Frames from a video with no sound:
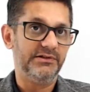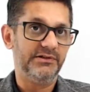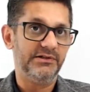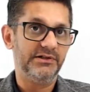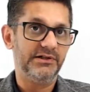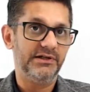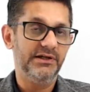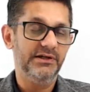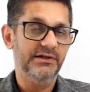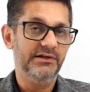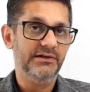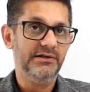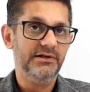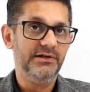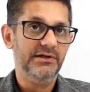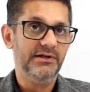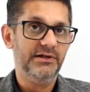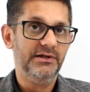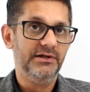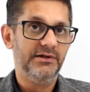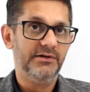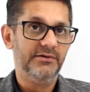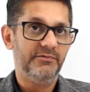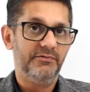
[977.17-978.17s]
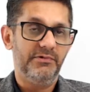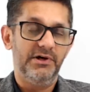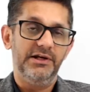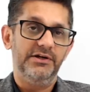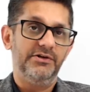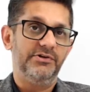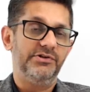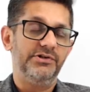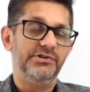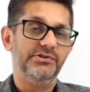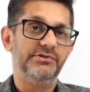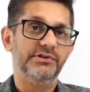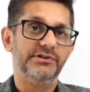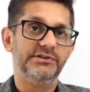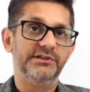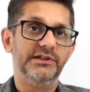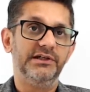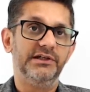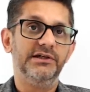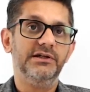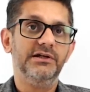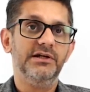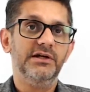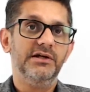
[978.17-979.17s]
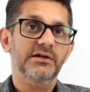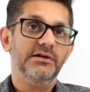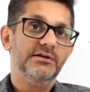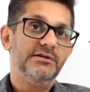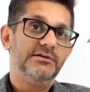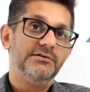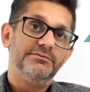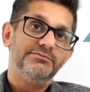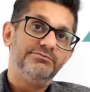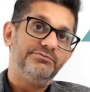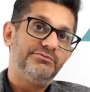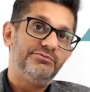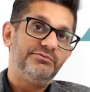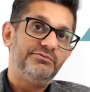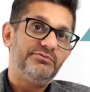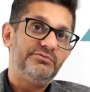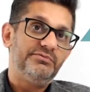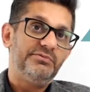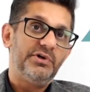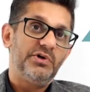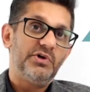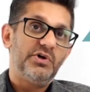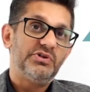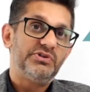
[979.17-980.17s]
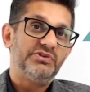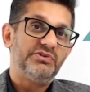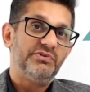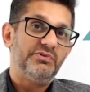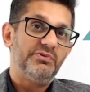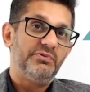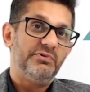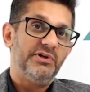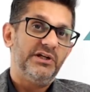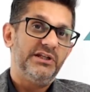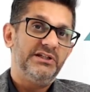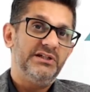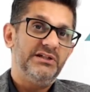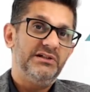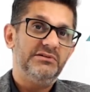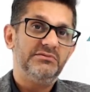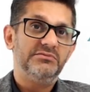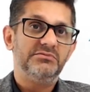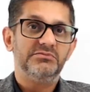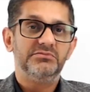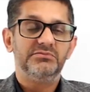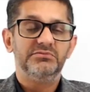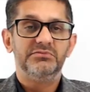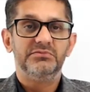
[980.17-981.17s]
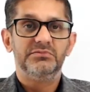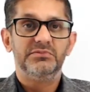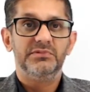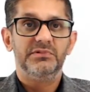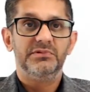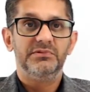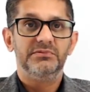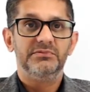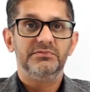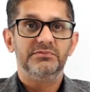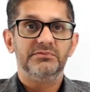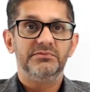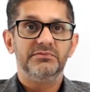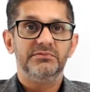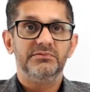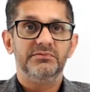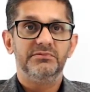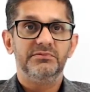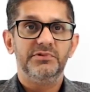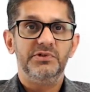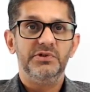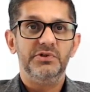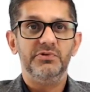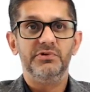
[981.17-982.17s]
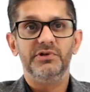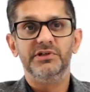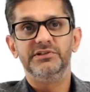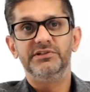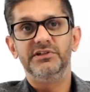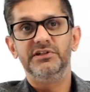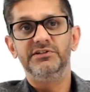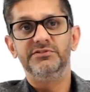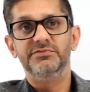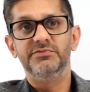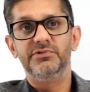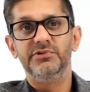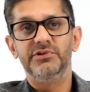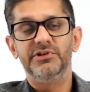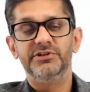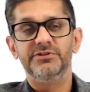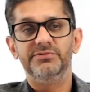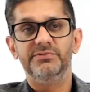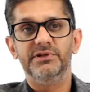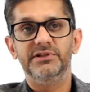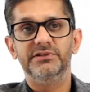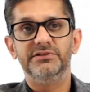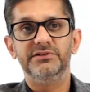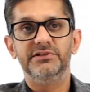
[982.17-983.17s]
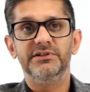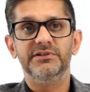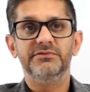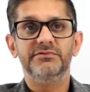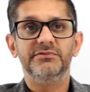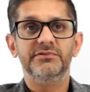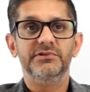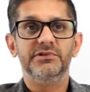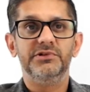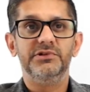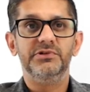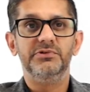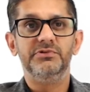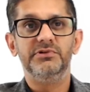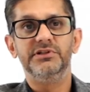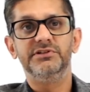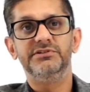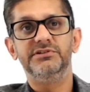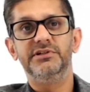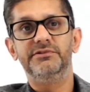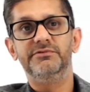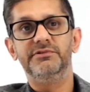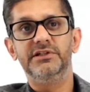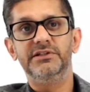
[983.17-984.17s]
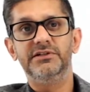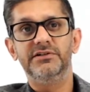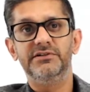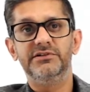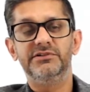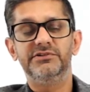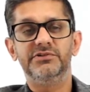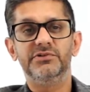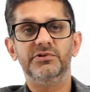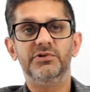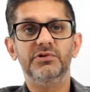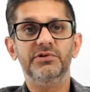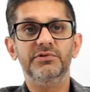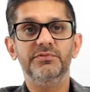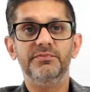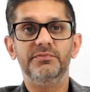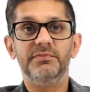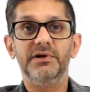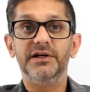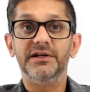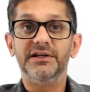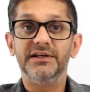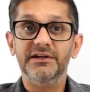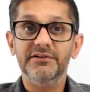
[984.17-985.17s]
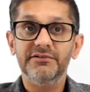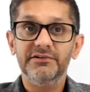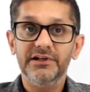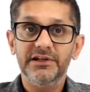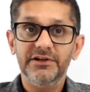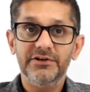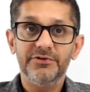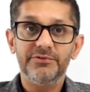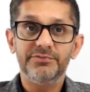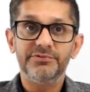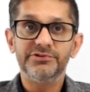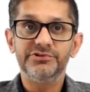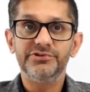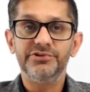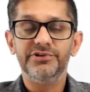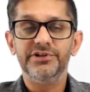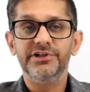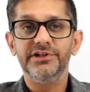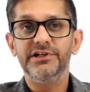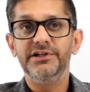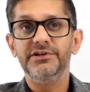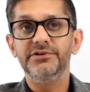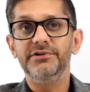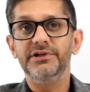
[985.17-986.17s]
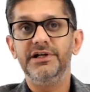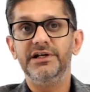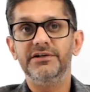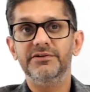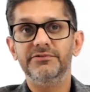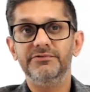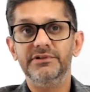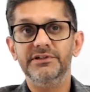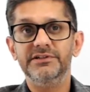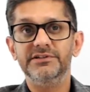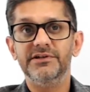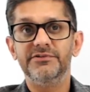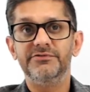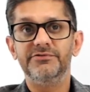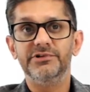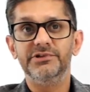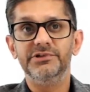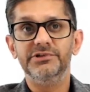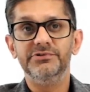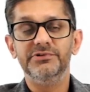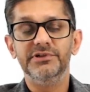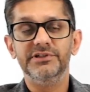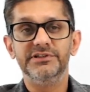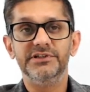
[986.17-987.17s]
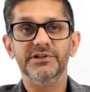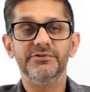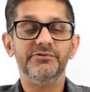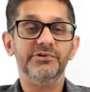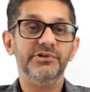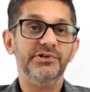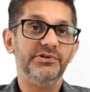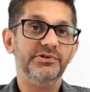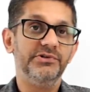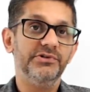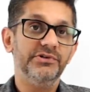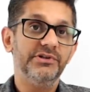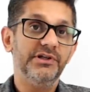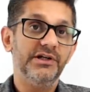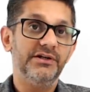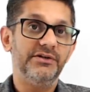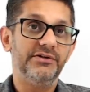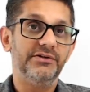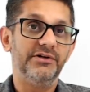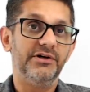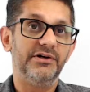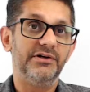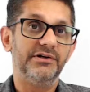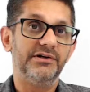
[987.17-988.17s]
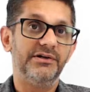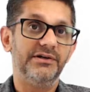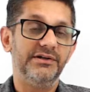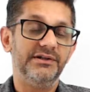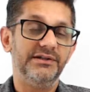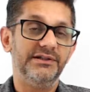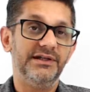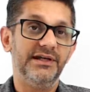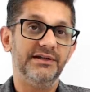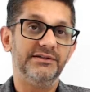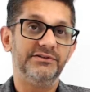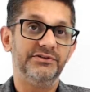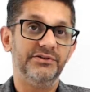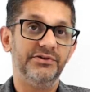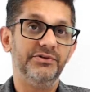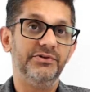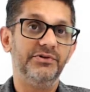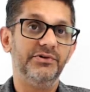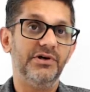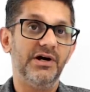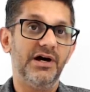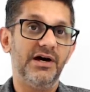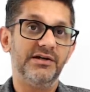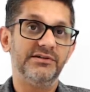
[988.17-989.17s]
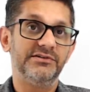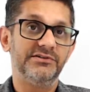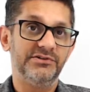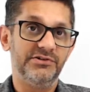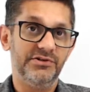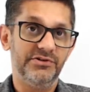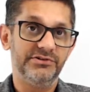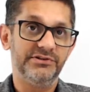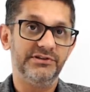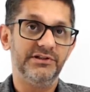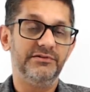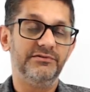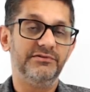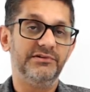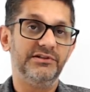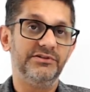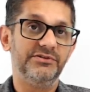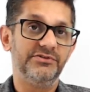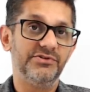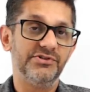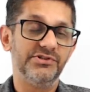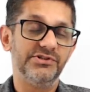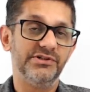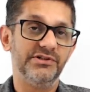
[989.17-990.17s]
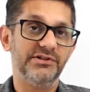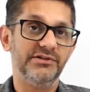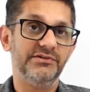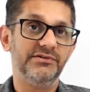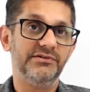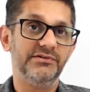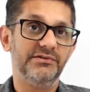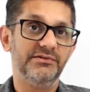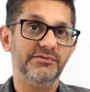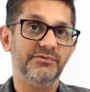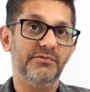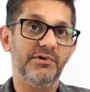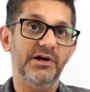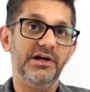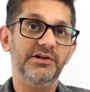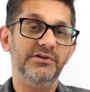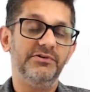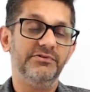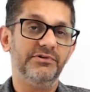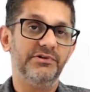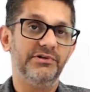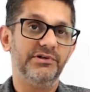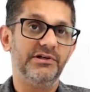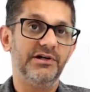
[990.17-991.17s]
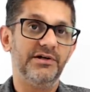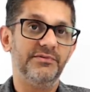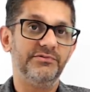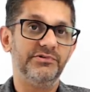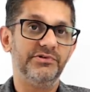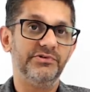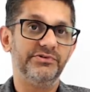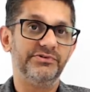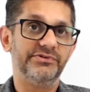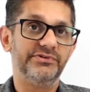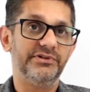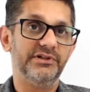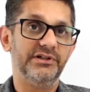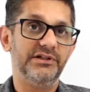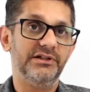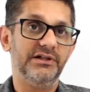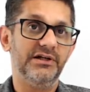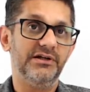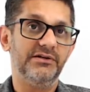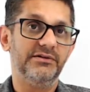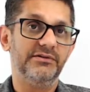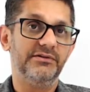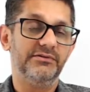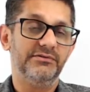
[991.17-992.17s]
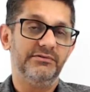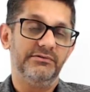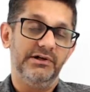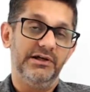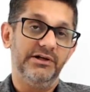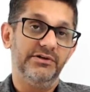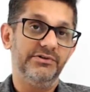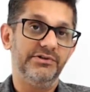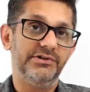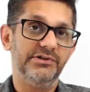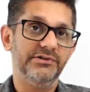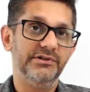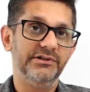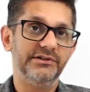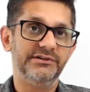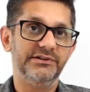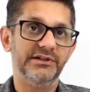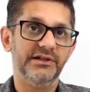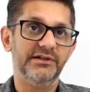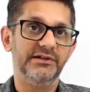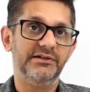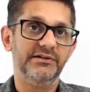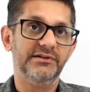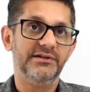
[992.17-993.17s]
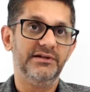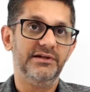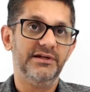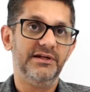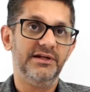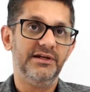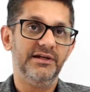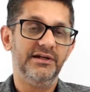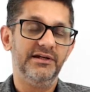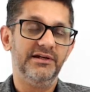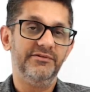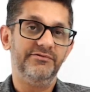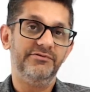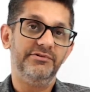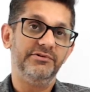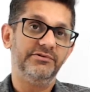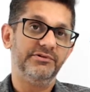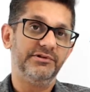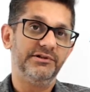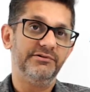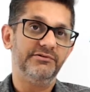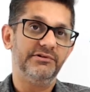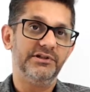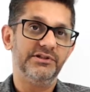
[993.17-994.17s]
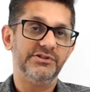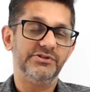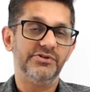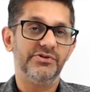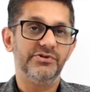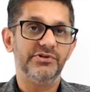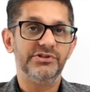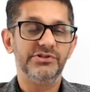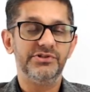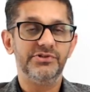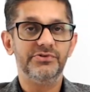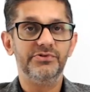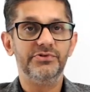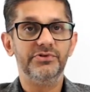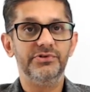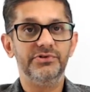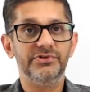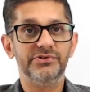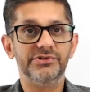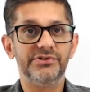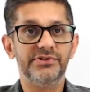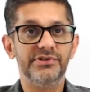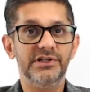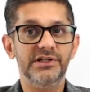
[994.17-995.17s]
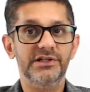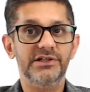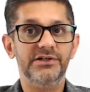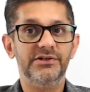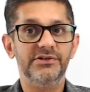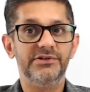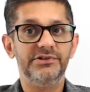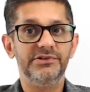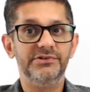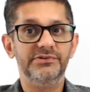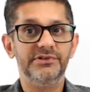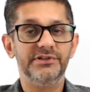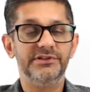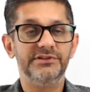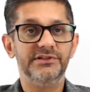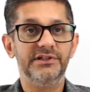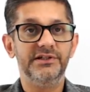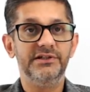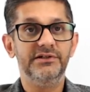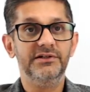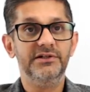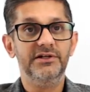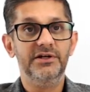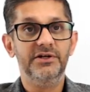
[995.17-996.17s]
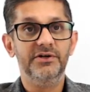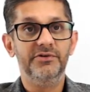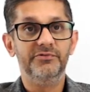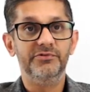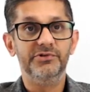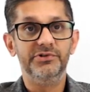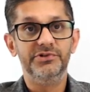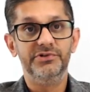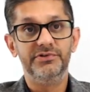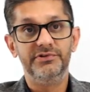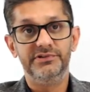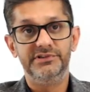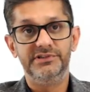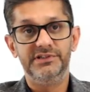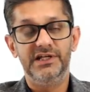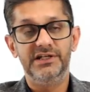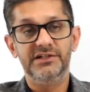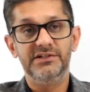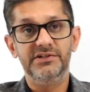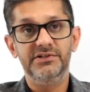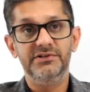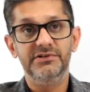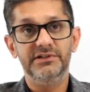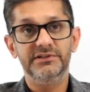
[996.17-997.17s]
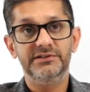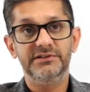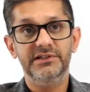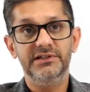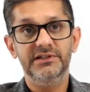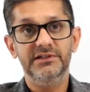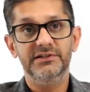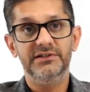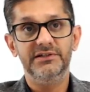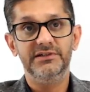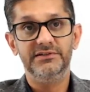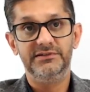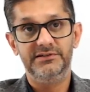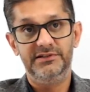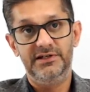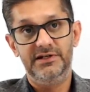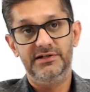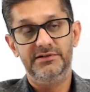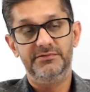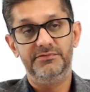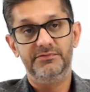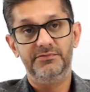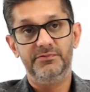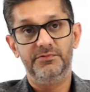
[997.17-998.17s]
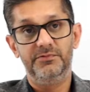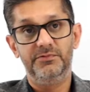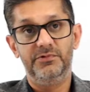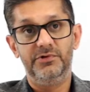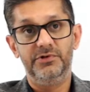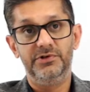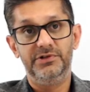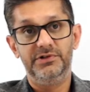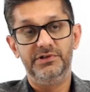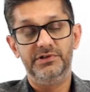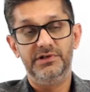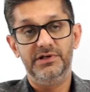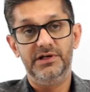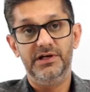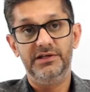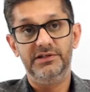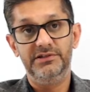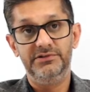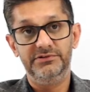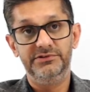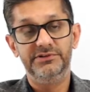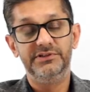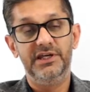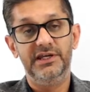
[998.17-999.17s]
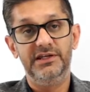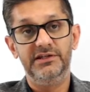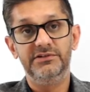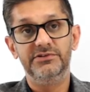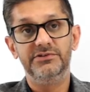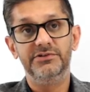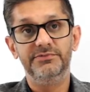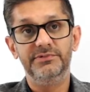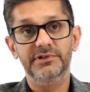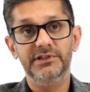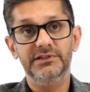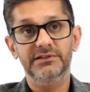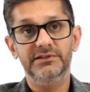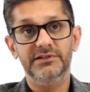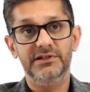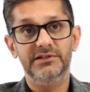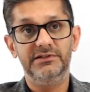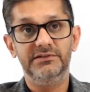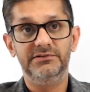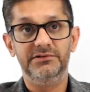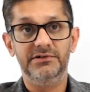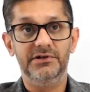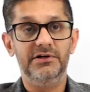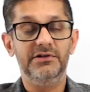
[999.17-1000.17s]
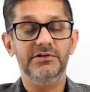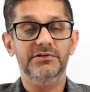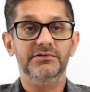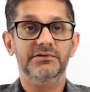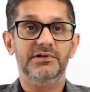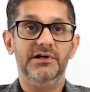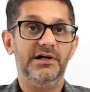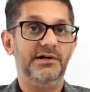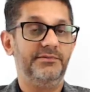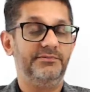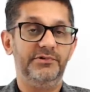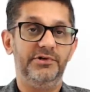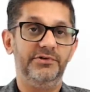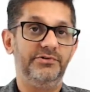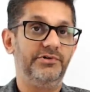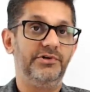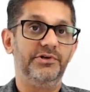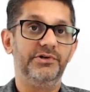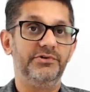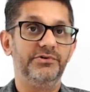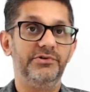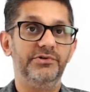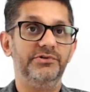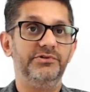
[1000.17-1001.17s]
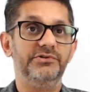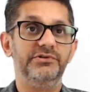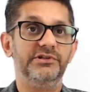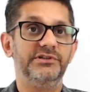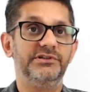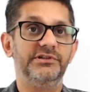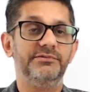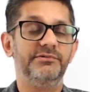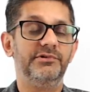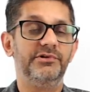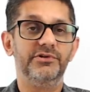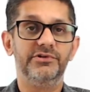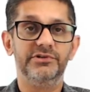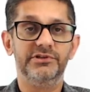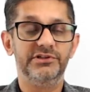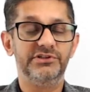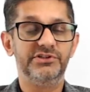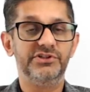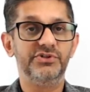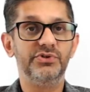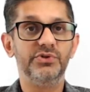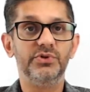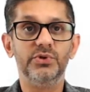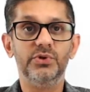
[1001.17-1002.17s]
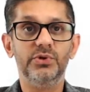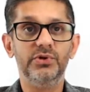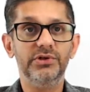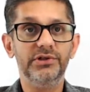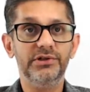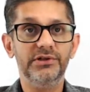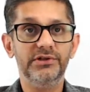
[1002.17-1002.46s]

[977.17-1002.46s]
Okay, why not USA? Because of the weather. USA is more expensive. USA weather is cold. But given an opportunity to get a visa for USA, would you go there or not? Yes or no? Ask yourself this question. Why do you want to come to Australia? Why not USA? If you were given a choice to go to Australia or USA, would you reject USA? Is that what are you saying to me? That no, I'm not going to go to USA because it's too cold?